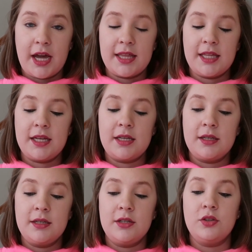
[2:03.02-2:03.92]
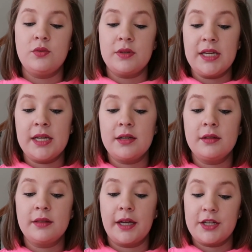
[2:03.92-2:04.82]
guy, that you
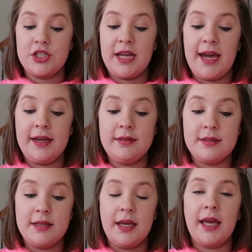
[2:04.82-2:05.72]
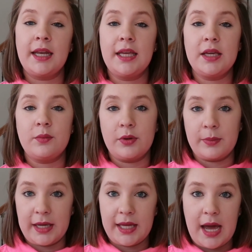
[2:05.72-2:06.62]
need luggage tags, and he will
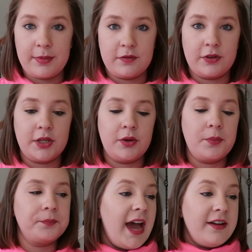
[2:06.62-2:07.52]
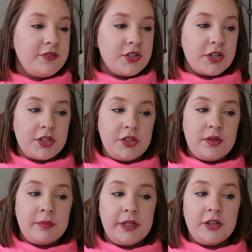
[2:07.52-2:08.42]
make it happen for you. After you
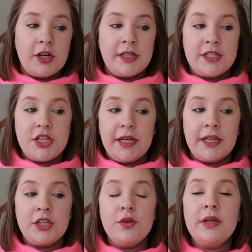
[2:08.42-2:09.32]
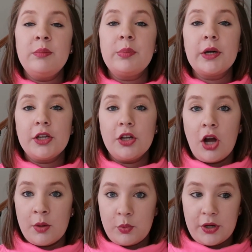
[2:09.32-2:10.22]
complete your online check-in, you can book your
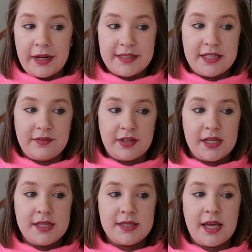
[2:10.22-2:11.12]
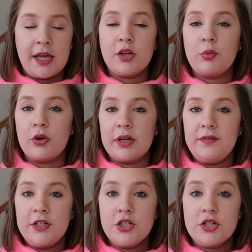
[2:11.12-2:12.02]
onboard activities and your port
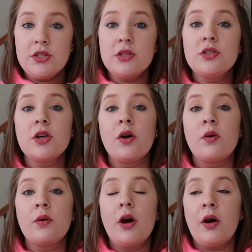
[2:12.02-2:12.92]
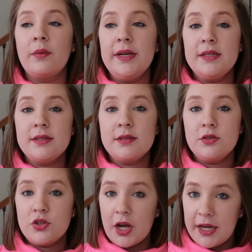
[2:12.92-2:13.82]
adventures. So always
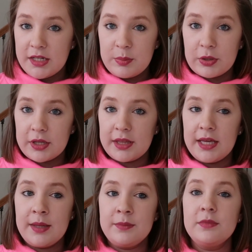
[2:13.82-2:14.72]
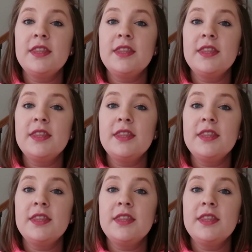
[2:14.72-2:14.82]
try to book them.